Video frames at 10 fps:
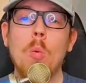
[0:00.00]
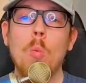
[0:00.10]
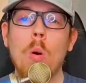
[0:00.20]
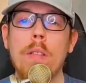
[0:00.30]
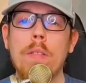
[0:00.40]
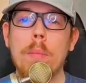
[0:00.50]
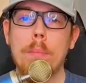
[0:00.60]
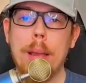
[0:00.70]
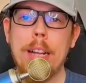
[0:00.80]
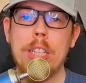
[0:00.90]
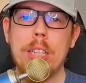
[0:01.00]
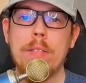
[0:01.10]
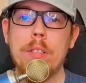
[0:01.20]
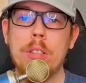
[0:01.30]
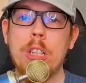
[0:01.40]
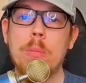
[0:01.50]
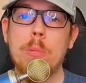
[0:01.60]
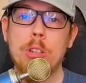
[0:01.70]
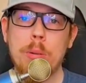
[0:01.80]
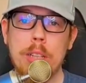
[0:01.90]
one of the major differences
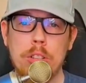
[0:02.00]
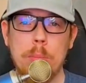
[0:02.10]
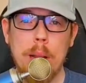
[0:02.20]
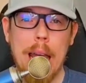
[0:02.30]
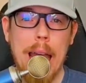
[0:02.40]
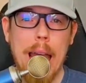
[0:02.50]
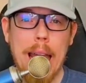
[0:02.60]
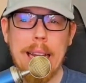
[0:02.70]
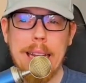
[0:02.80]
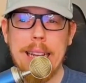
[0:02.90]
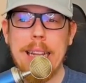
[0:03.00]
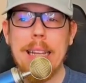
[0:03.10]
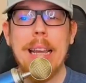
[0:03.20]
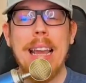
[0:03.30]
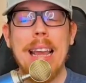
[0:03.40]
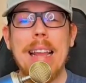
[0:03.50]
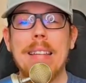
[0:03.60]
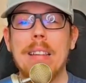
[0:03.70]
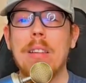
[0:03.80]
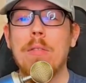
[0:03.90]
between AAA and indie
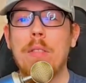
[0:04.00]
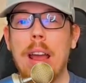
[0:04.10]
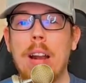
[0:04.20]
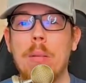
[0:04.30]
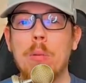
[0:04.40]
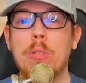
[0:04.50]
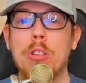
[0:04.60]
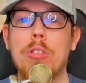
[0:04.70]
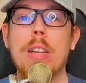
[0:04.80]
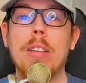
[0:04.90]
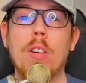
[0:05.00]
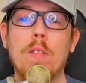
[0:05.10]
is the variable degrees of